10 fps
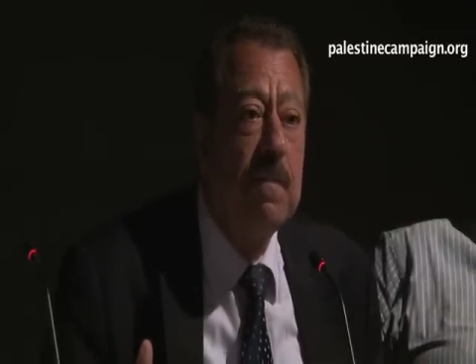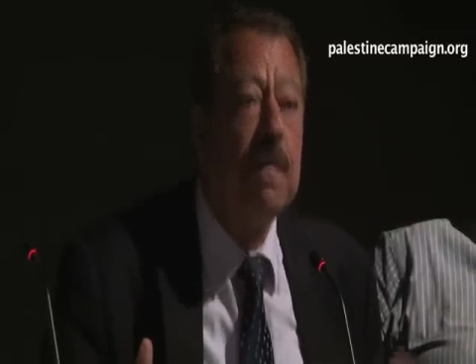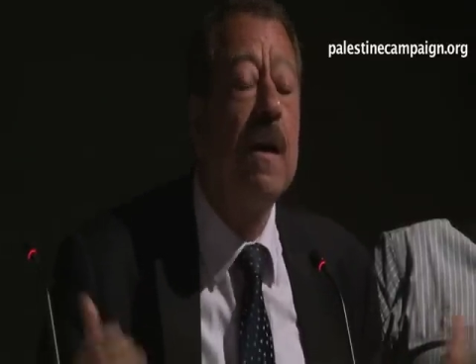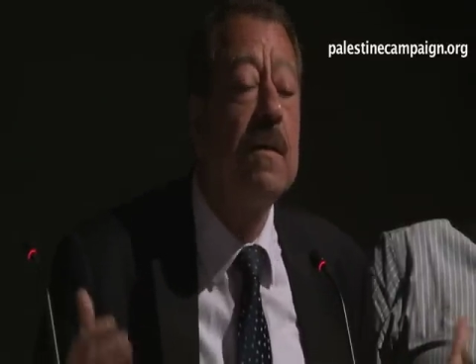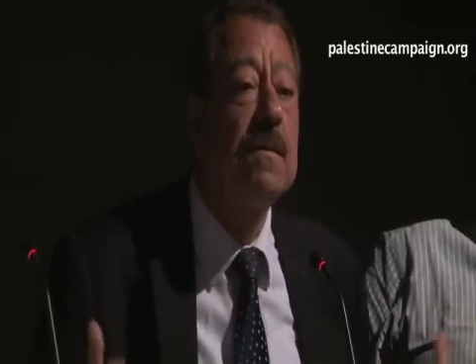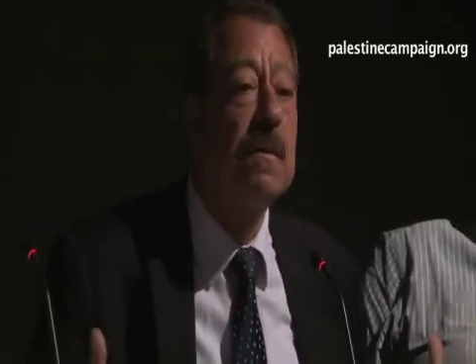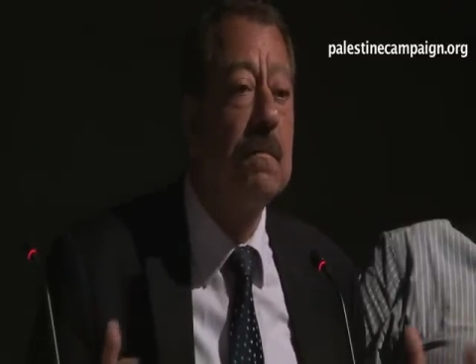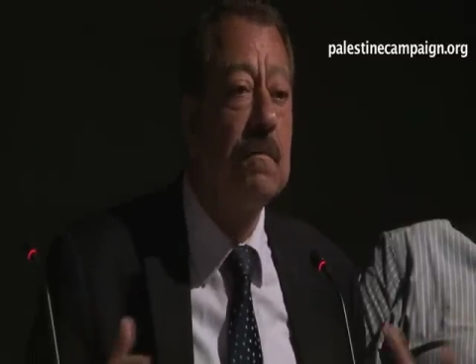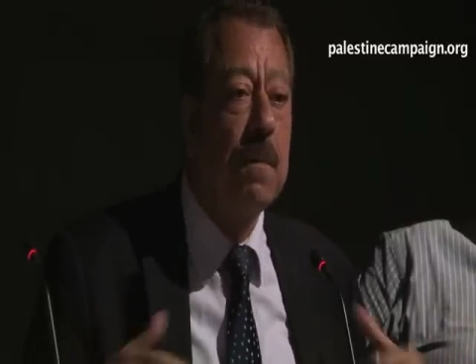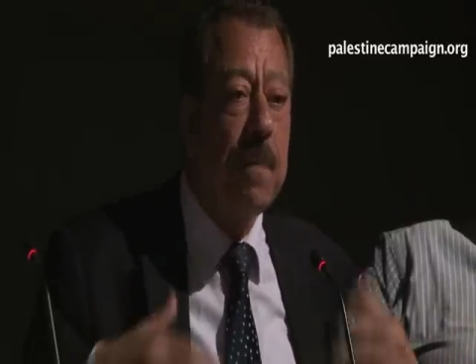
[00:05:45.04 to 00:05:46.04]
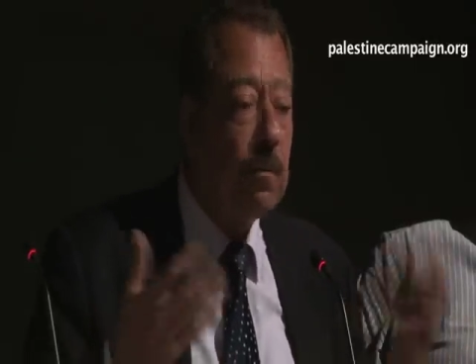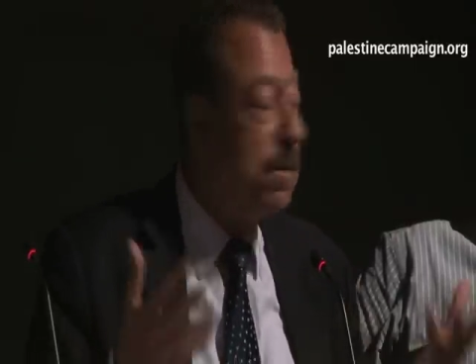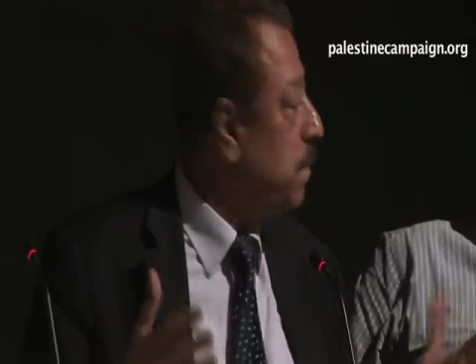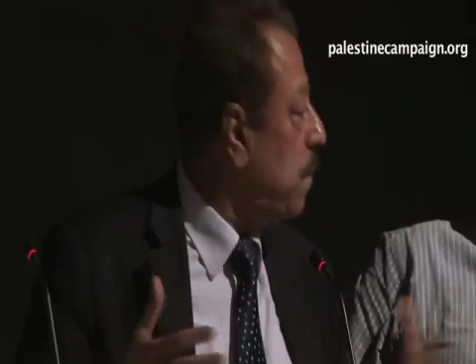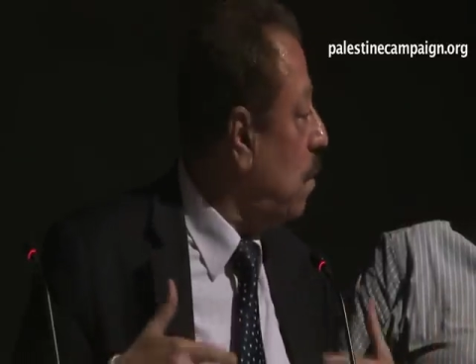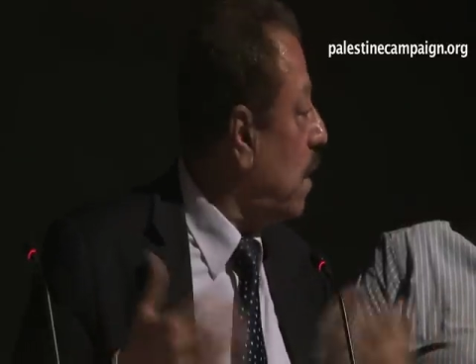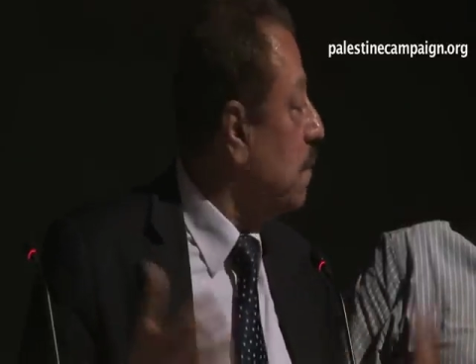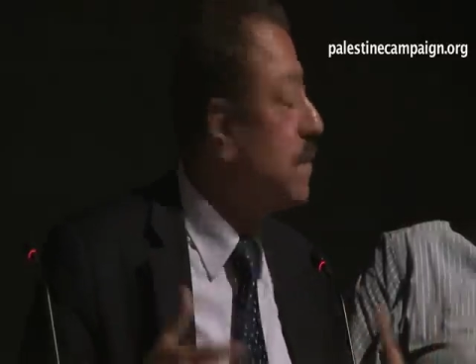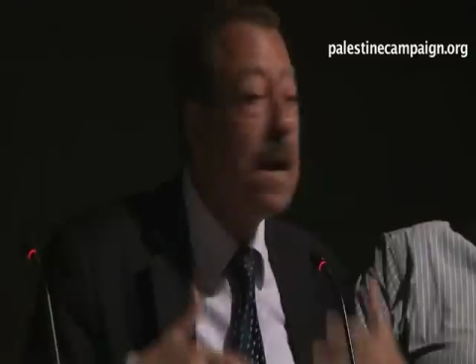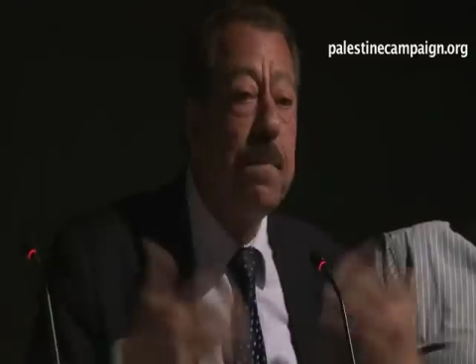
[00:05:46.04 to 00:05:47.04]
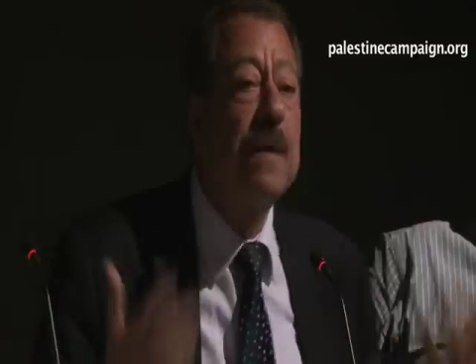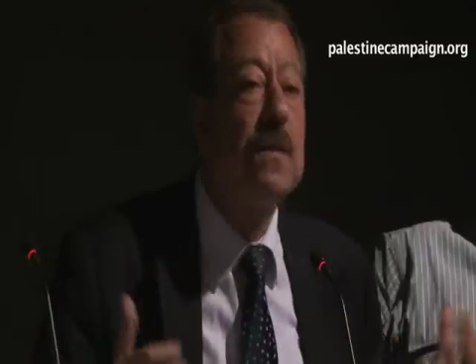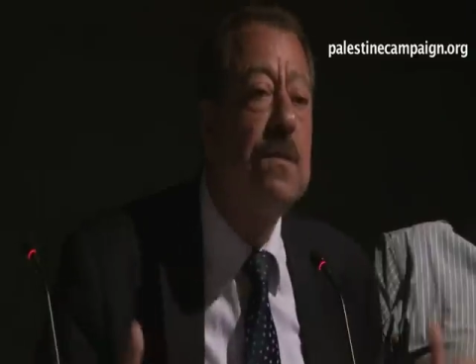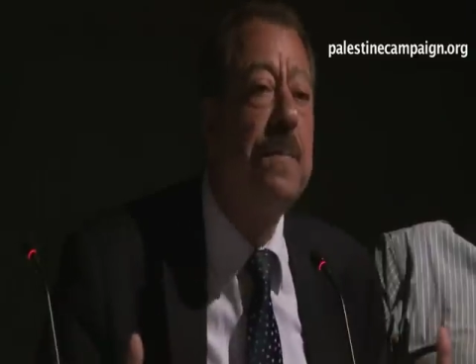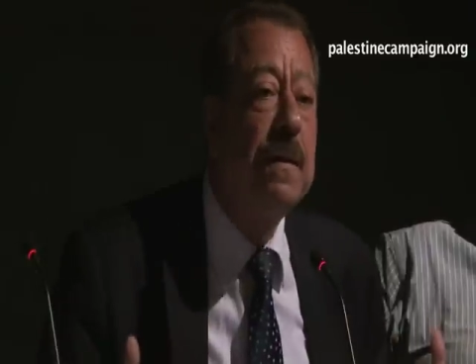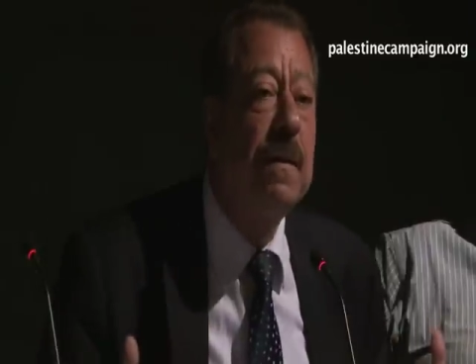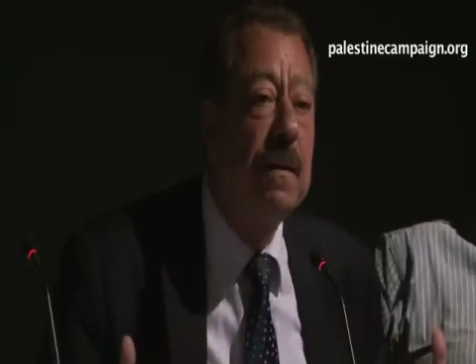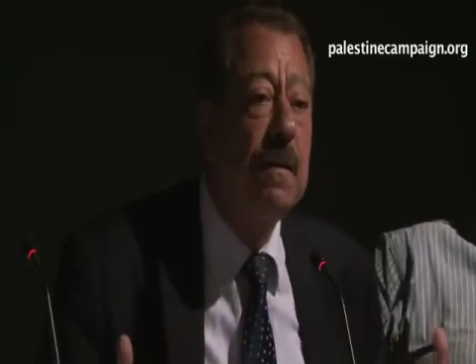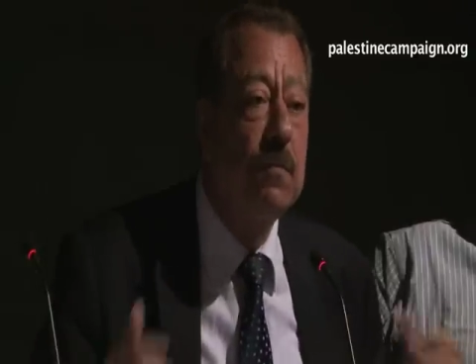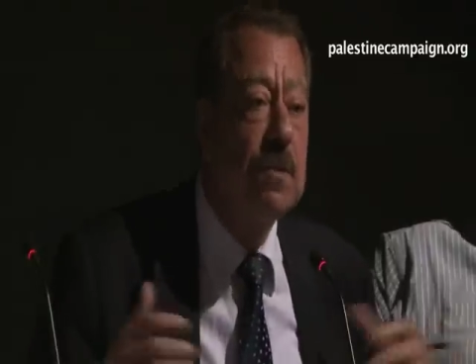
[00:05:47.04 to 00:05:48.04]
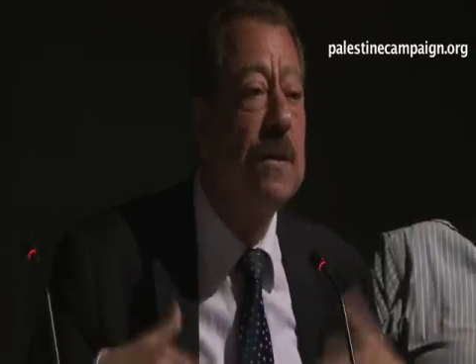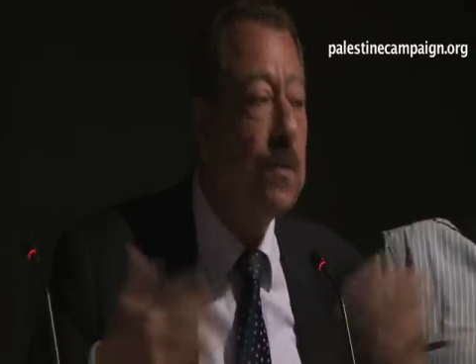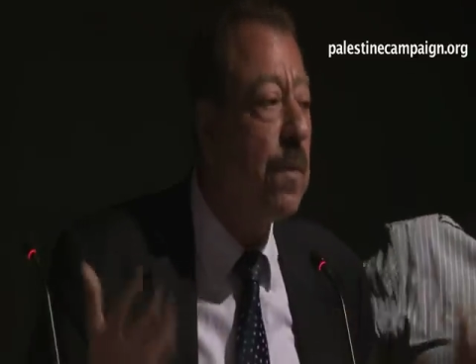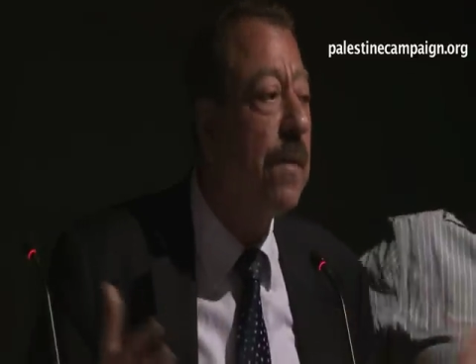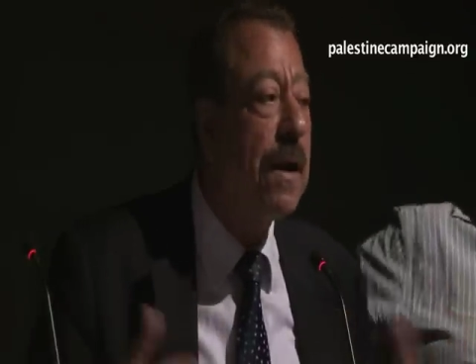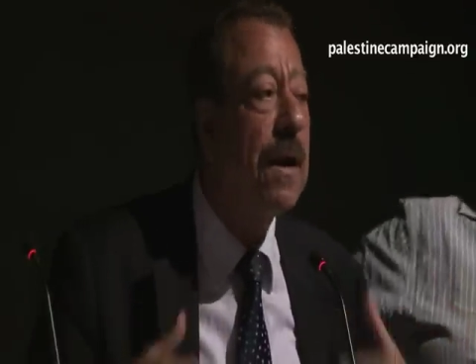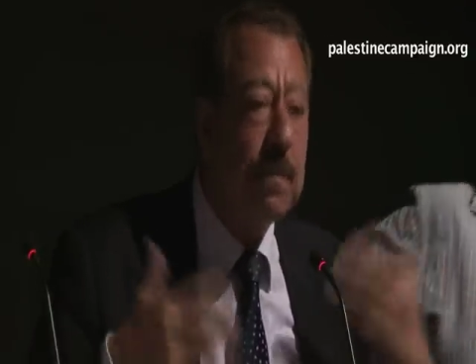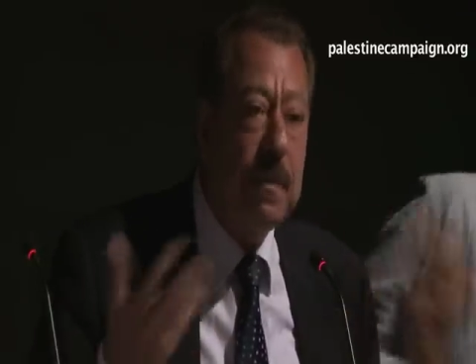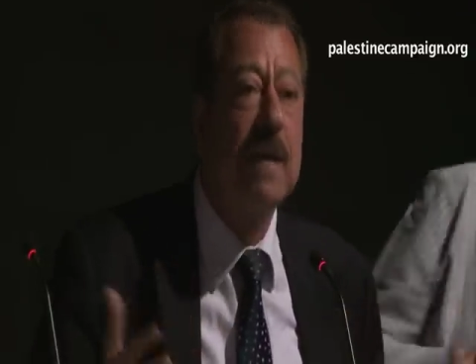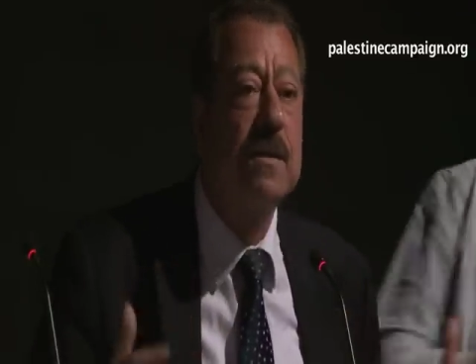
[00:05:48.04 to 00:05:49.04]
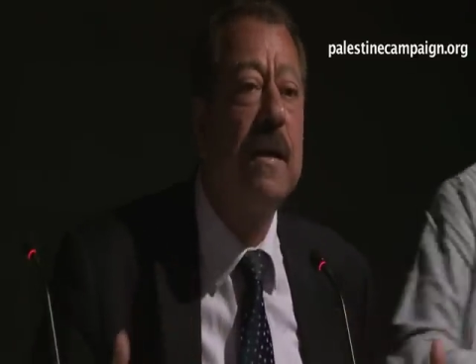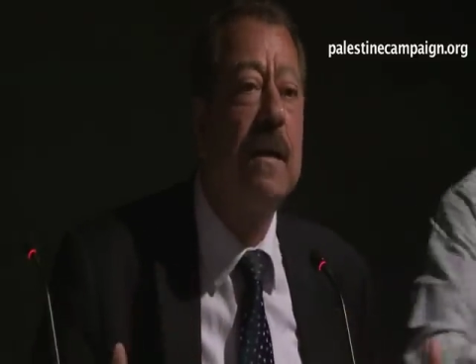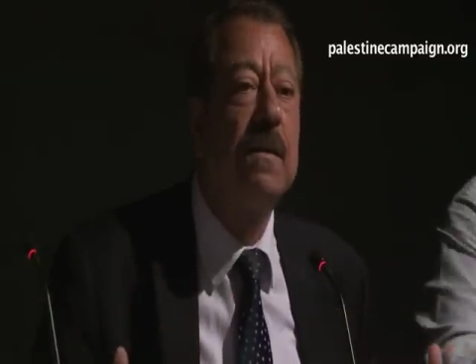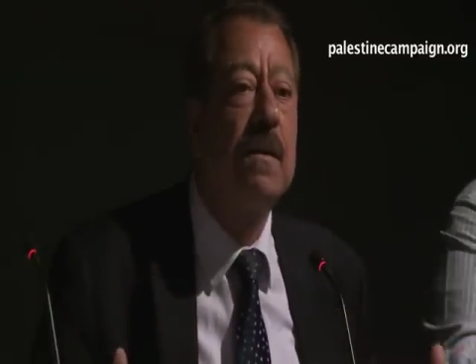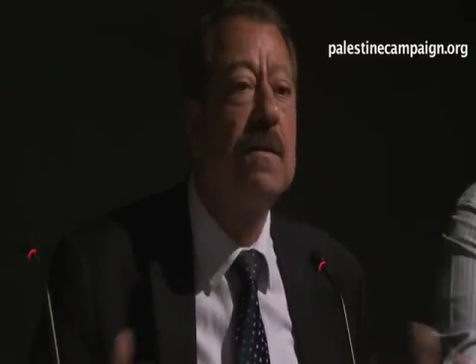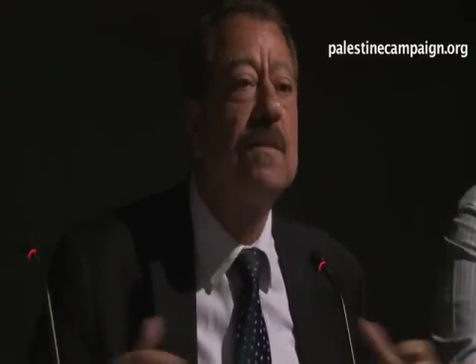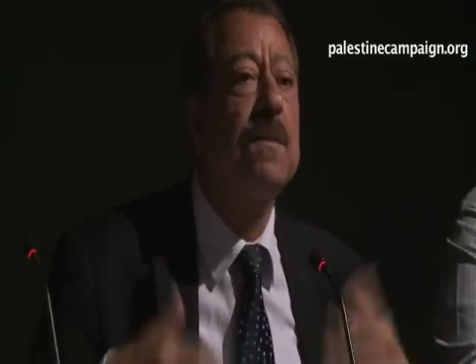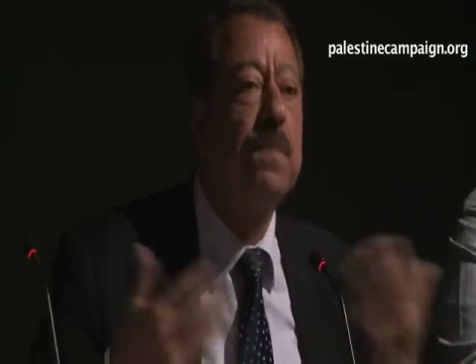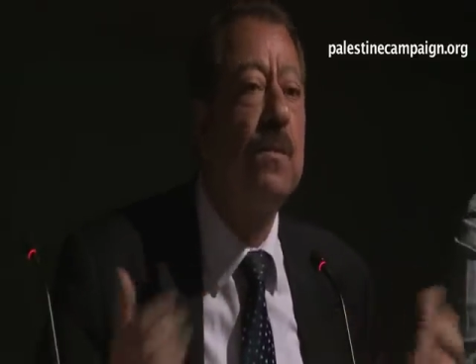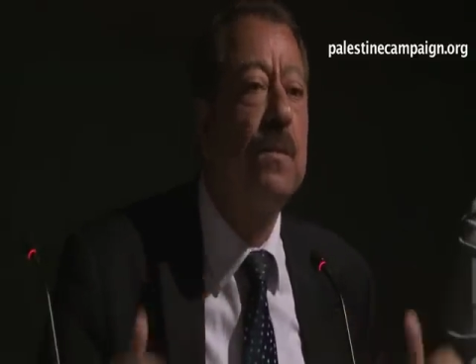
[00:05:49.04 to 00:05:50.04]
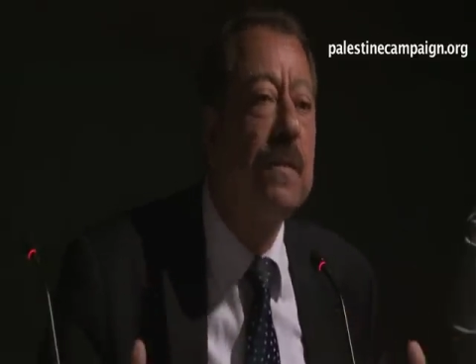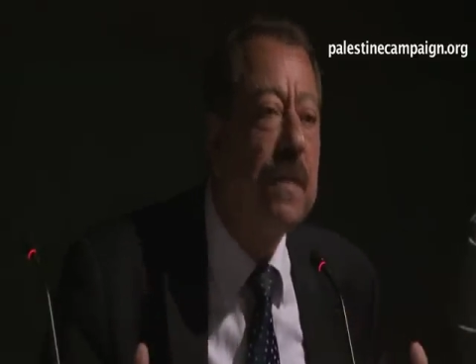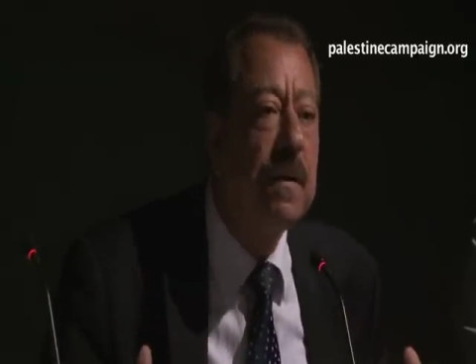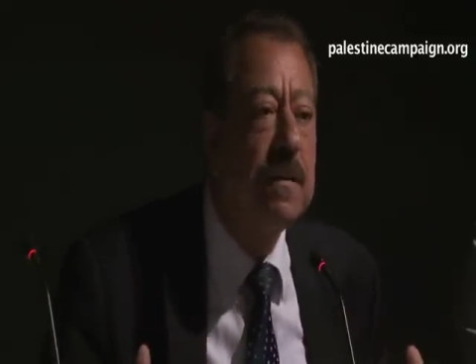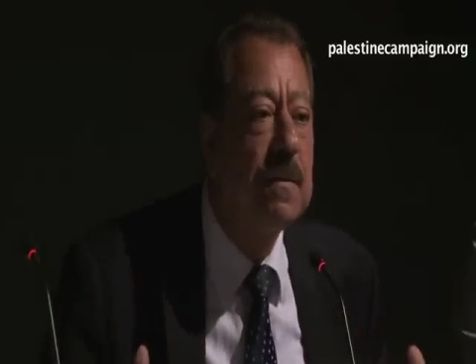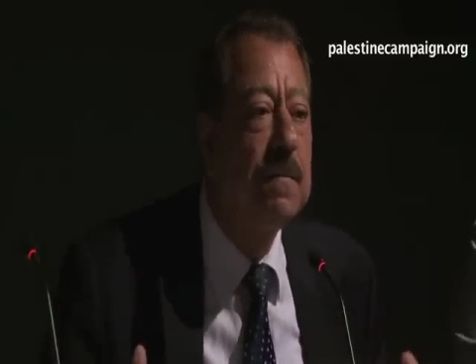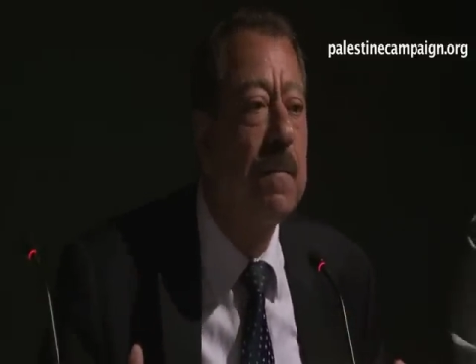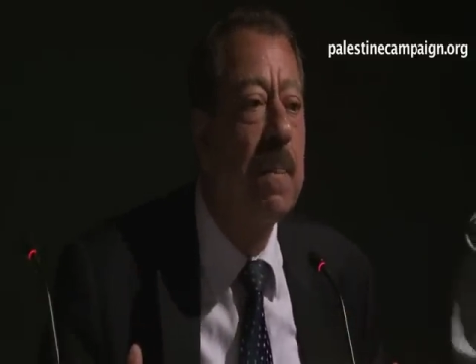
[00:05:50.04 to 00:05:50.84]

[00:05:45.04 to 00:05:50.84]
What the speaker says: First, about the programs I participated in to see whether I am actually a terrorist supporting terrorism.